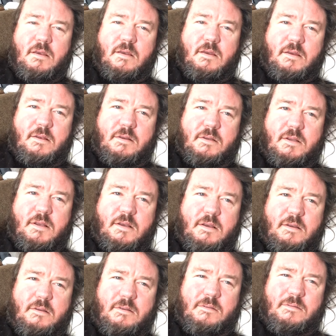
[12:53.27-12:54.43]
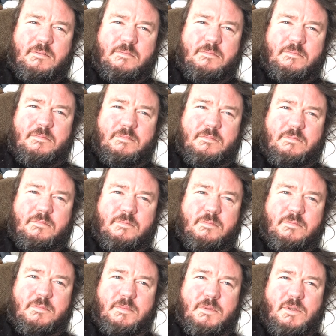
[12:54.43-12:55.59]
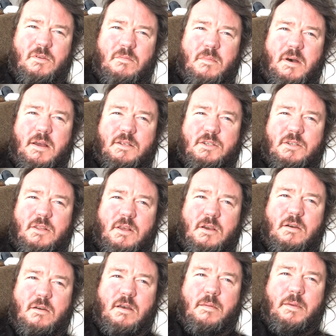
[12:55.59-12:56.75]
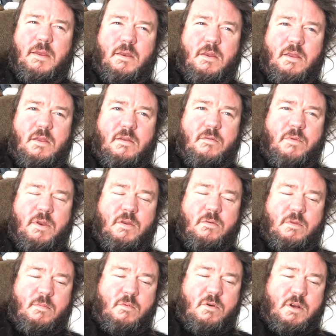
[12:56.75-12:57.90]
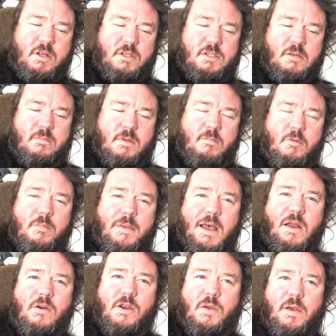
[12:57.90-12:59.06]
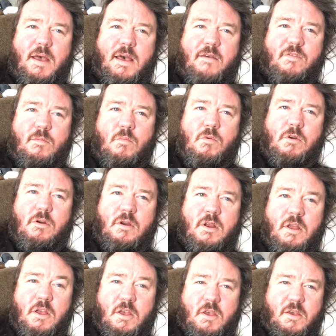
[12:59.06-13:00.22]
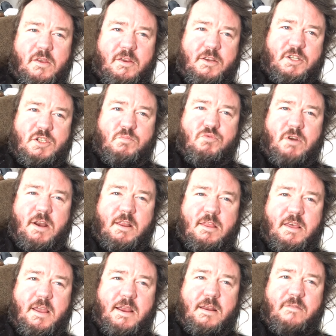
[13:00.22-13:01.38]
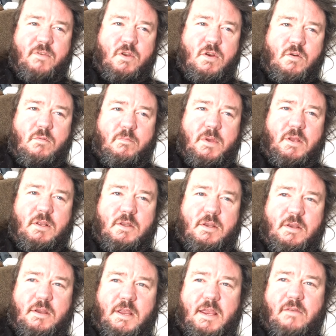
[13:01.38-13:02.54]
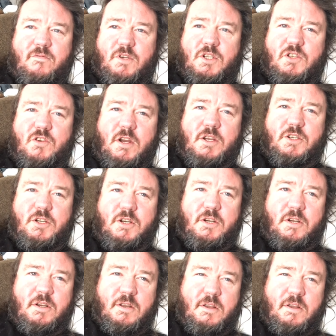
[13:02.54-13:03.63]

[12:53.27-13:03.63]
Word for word: and uh, too much, though. I mean, when you the more the more power you have, the more you're spread thin. If you don't build an infrastructure